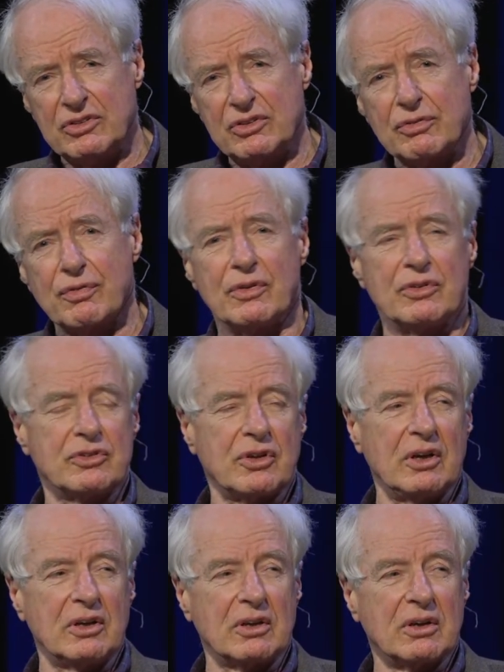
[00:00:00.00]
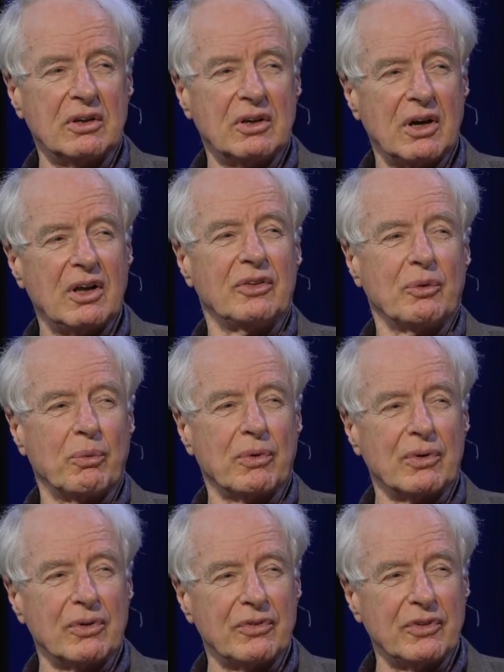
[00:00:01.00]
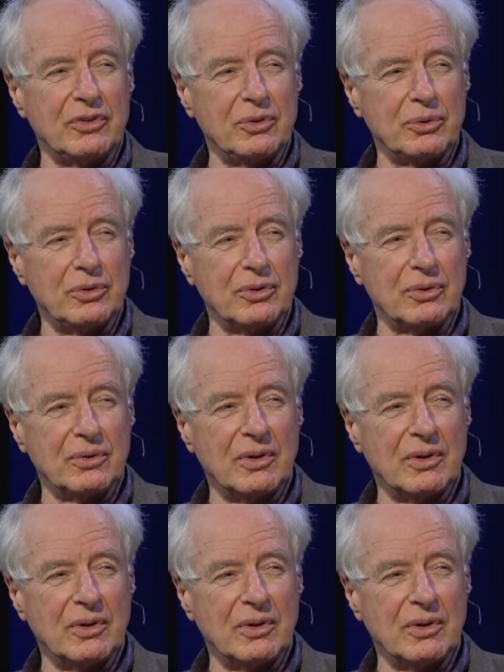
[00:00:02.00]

different take on the world than you do.